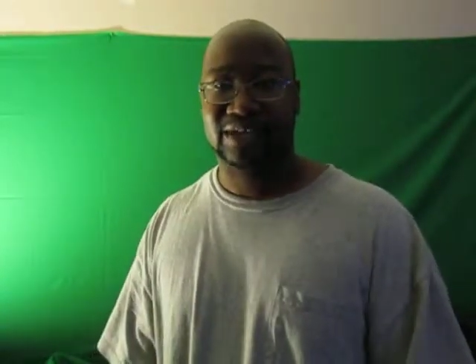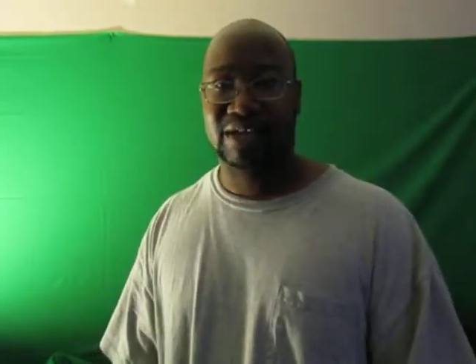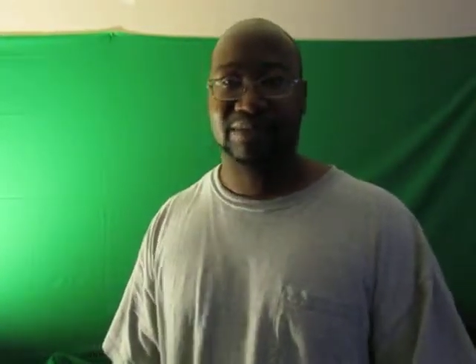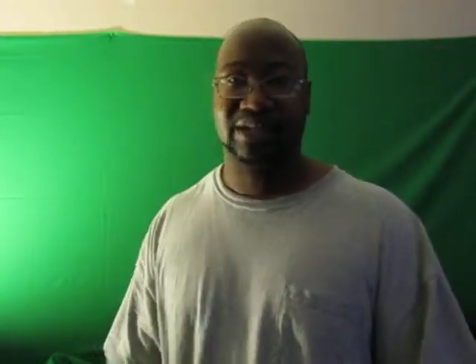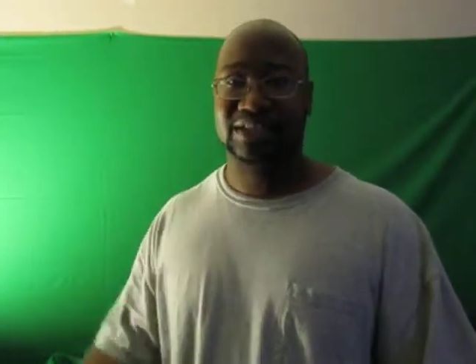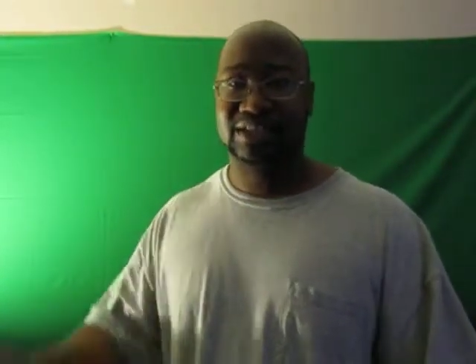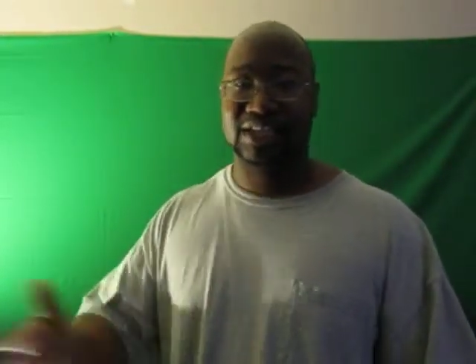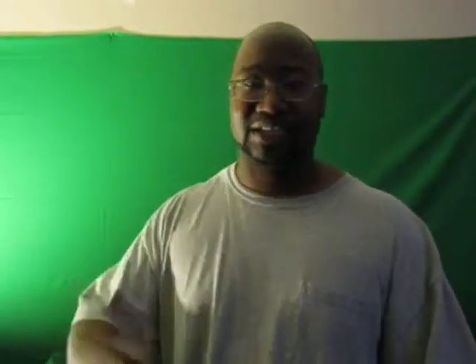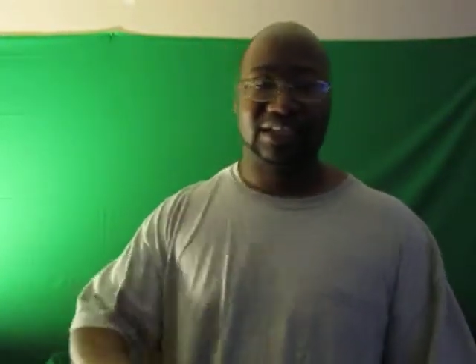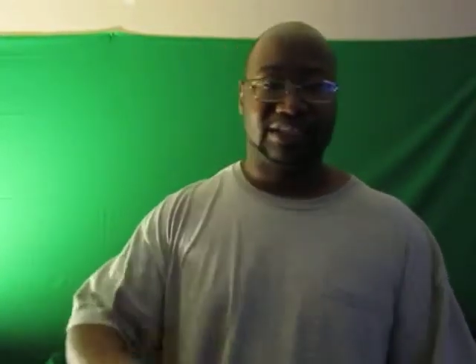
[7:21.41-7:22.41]
I mean, it's
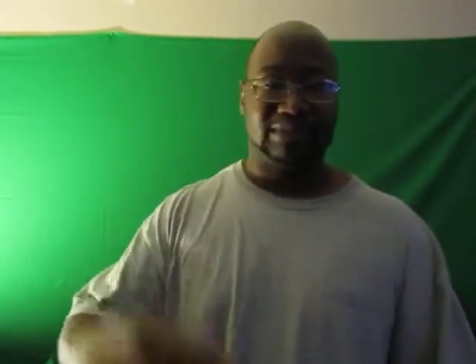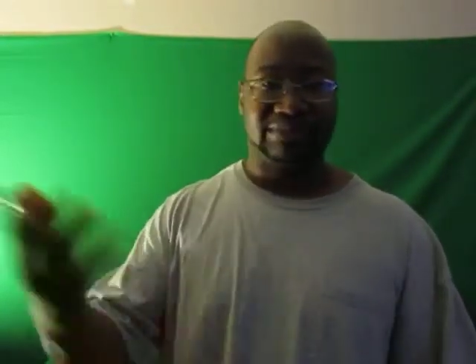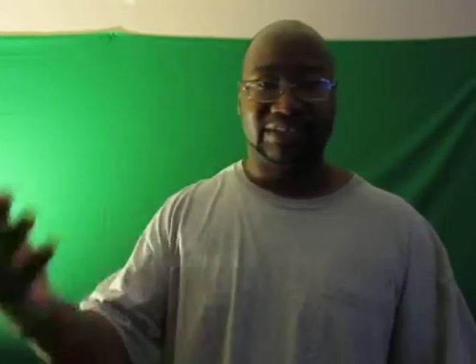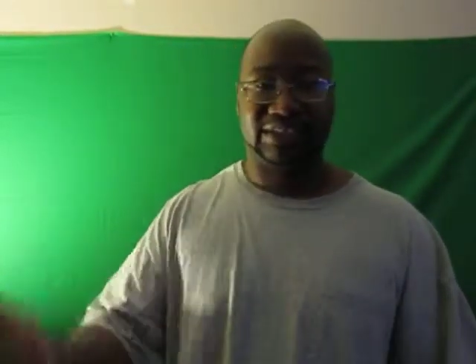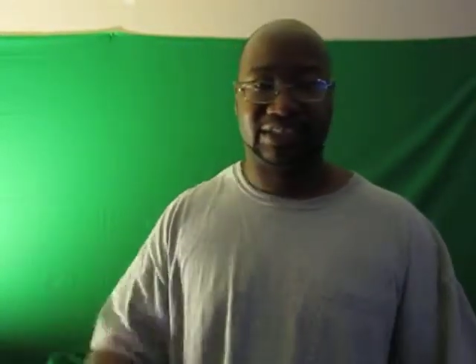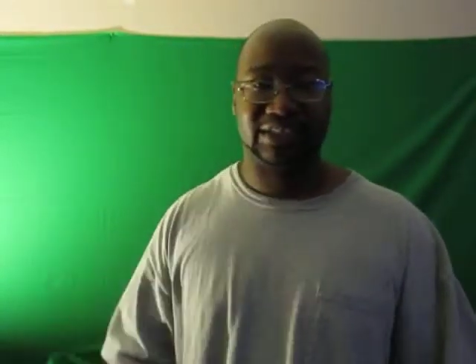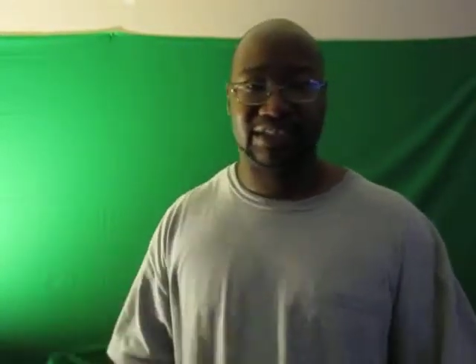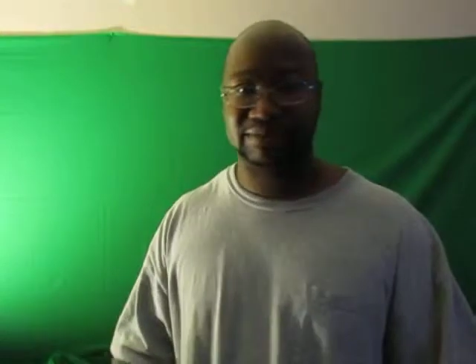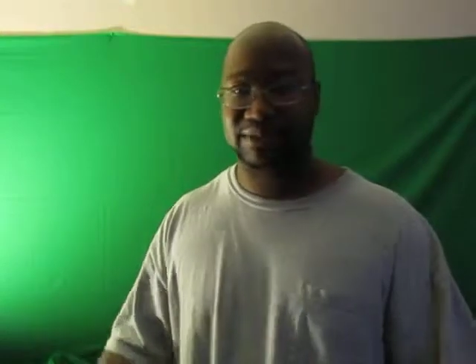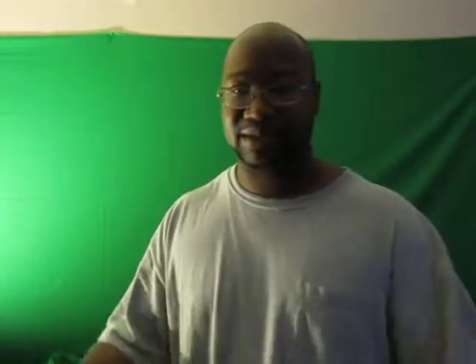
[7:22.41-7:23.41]
not that simple as I said
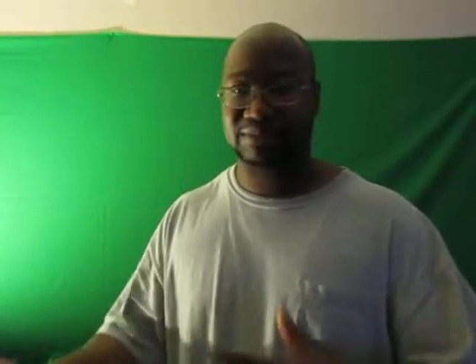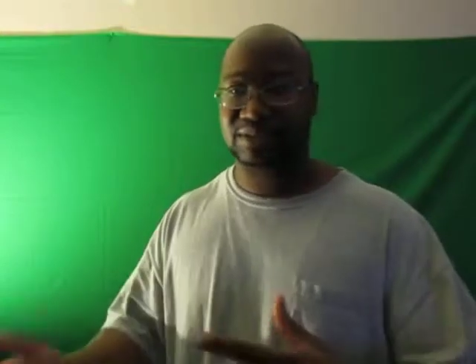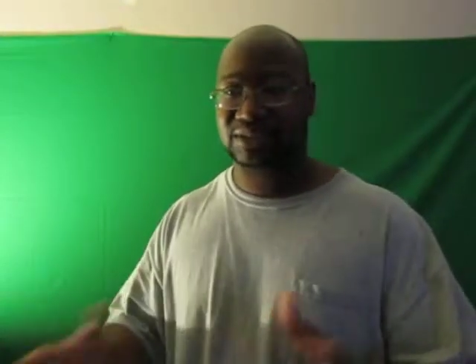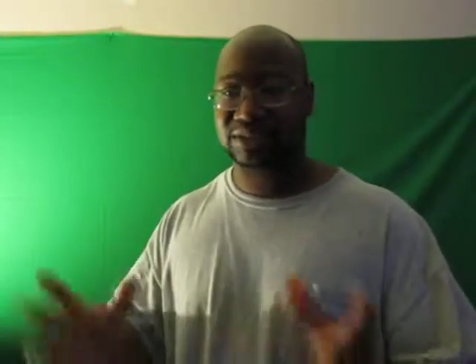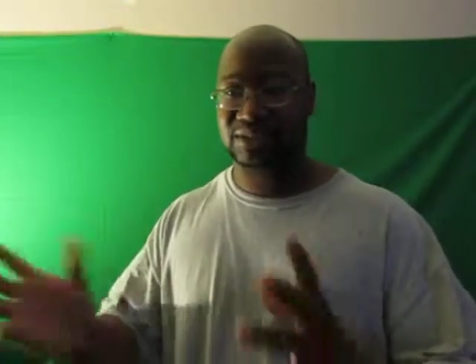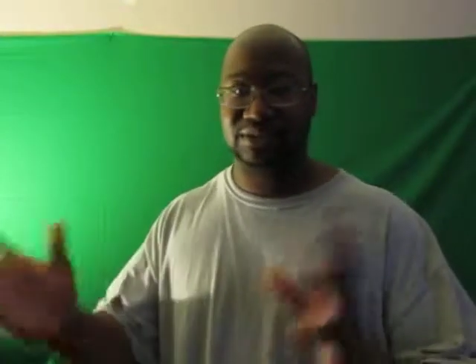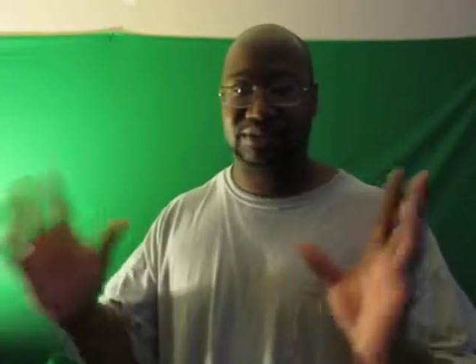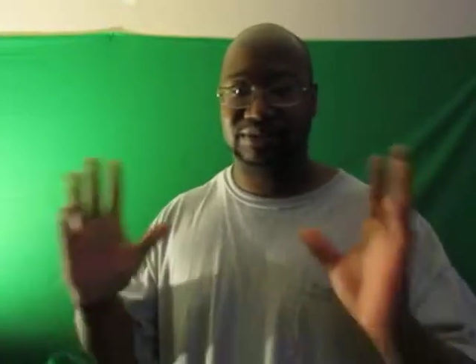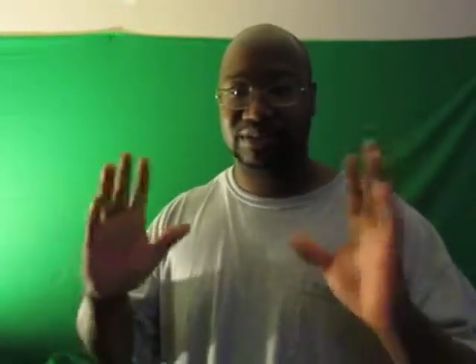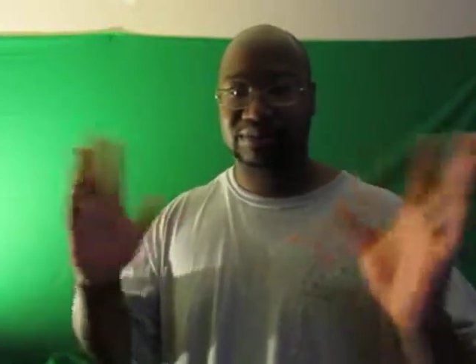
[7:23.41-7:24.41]
it, but I'm just you
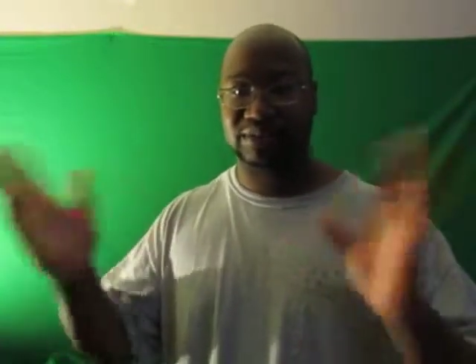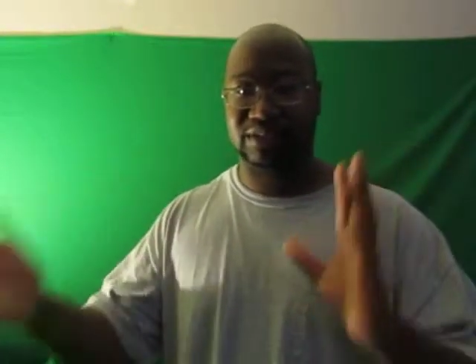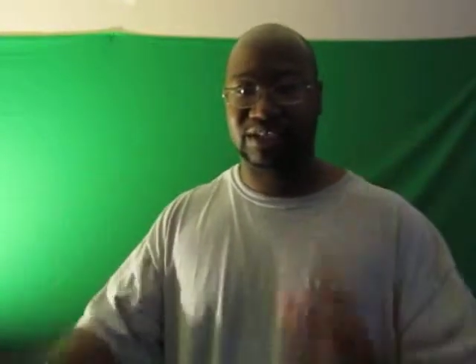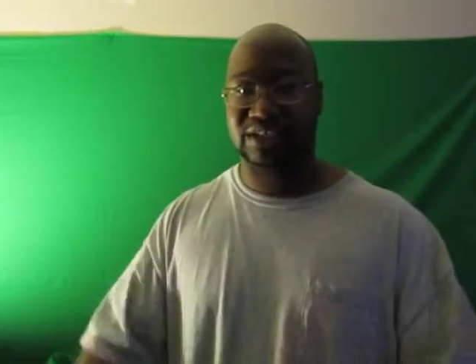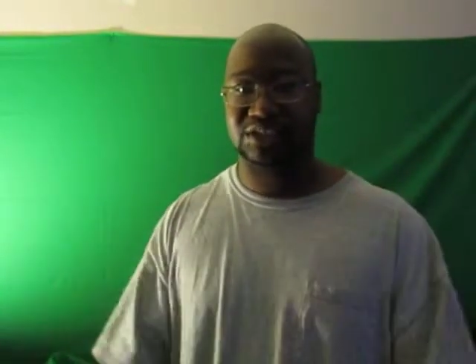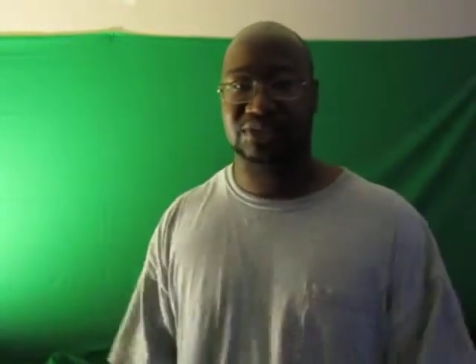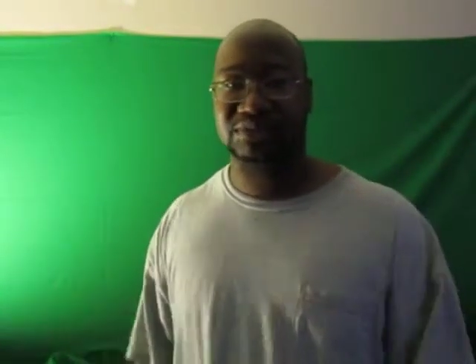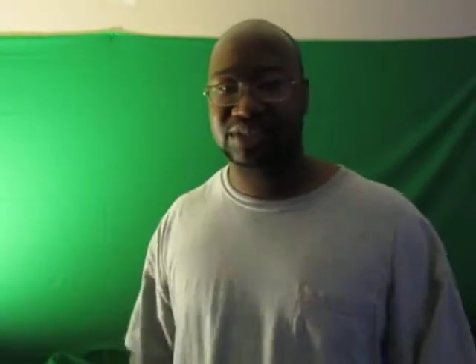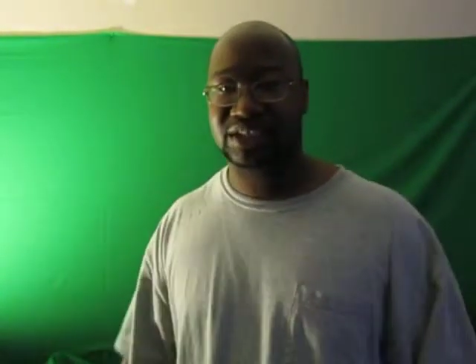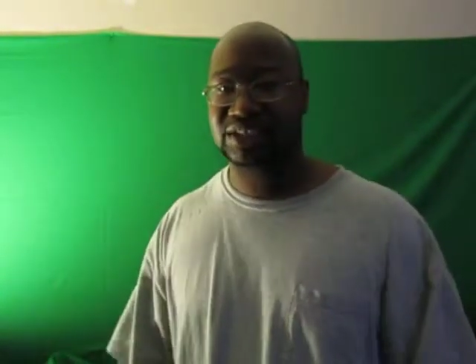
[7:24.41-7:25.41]
know giving like a
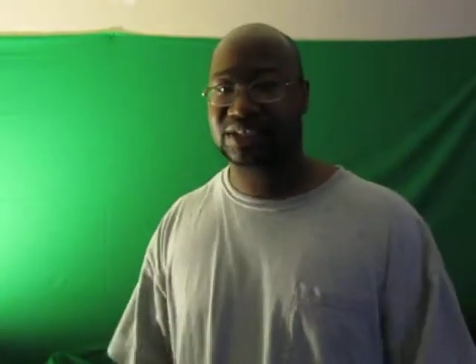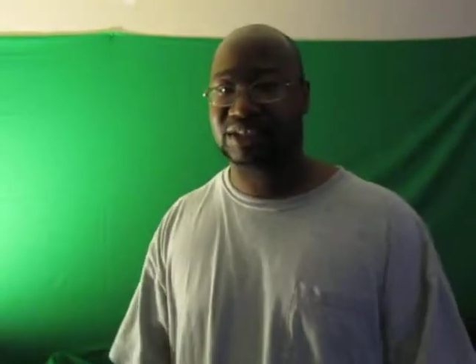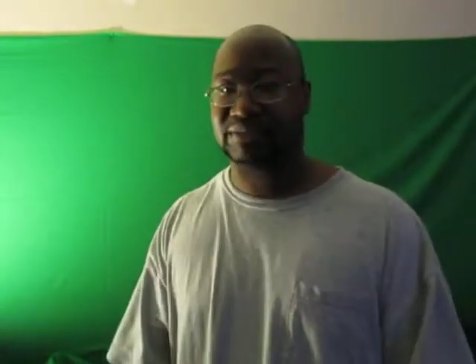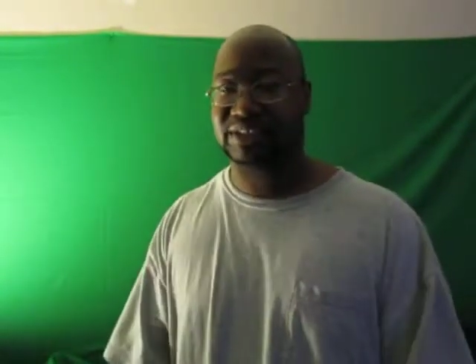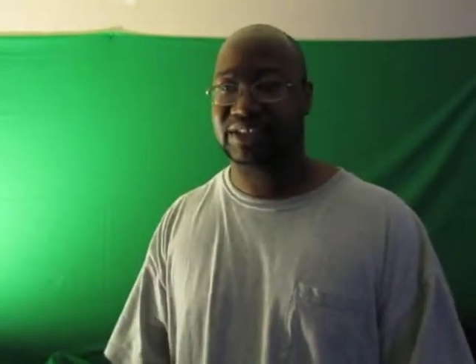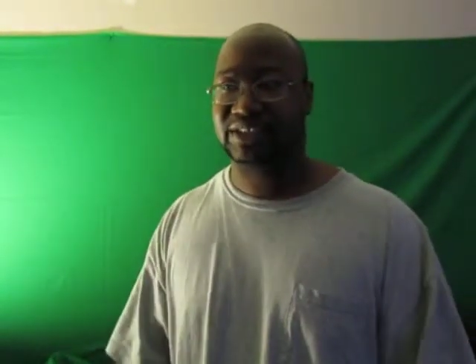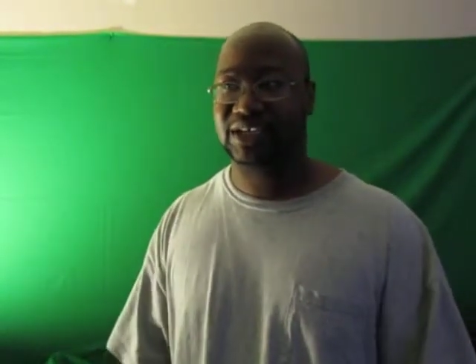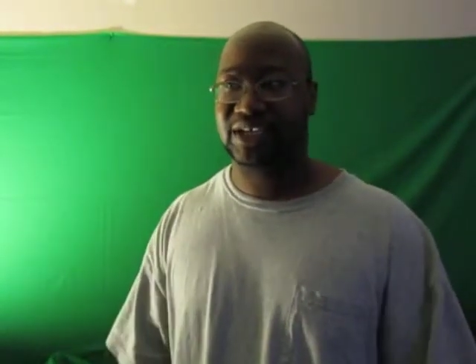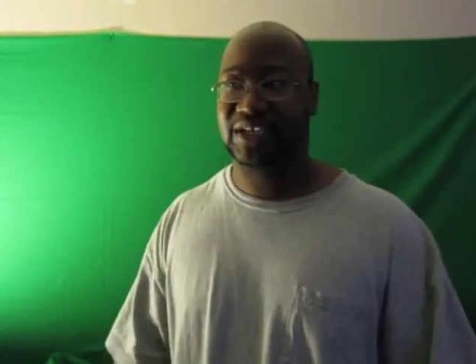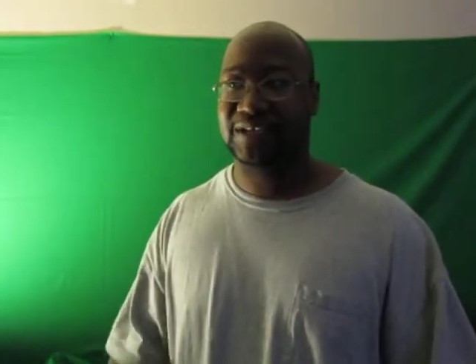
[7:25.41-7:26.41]
generalization of it. It's
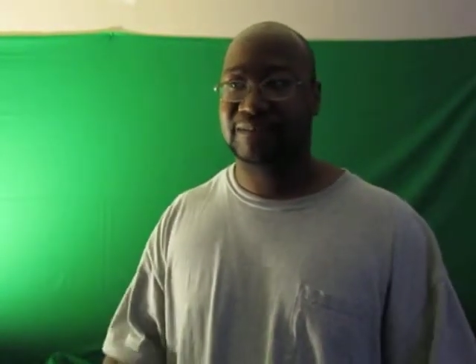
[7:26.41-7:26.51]
like